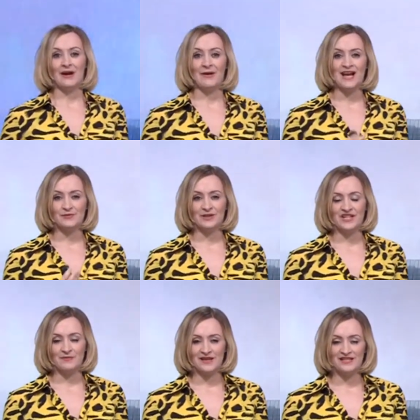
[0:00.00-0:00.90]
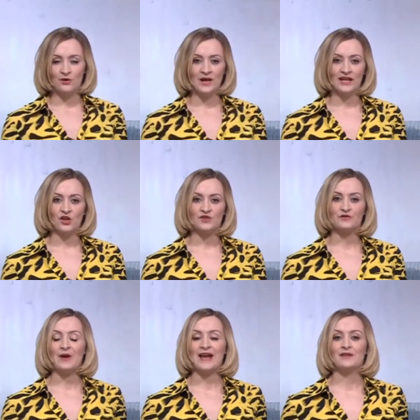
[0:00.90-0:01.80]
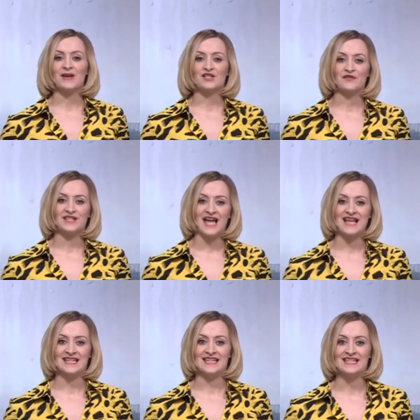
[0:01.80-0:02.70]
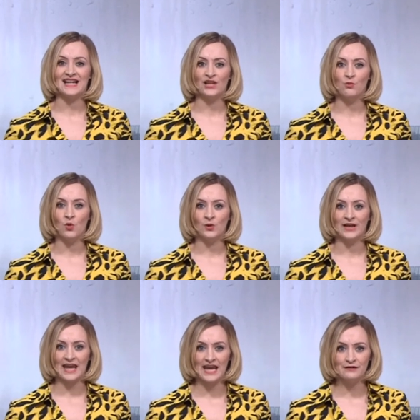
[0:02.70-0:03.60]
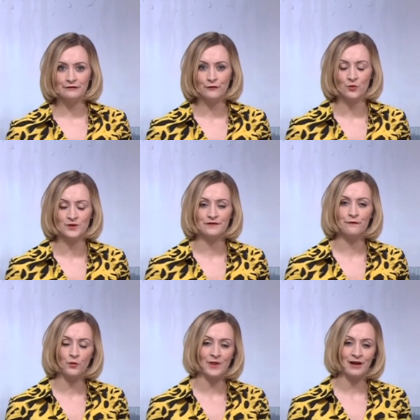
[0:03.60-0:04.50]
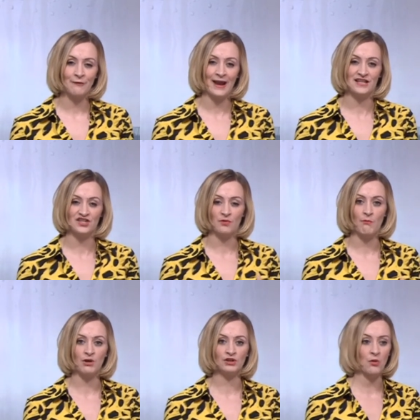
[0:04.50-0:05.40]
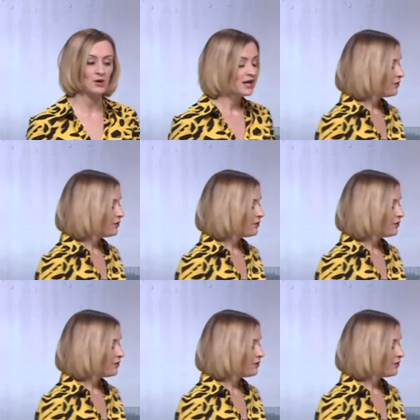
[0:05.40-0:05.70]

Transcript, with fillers: Now, as we're expecting quite a lot of rain, the Met Office has a yellow warning in force for that rain tomorrow.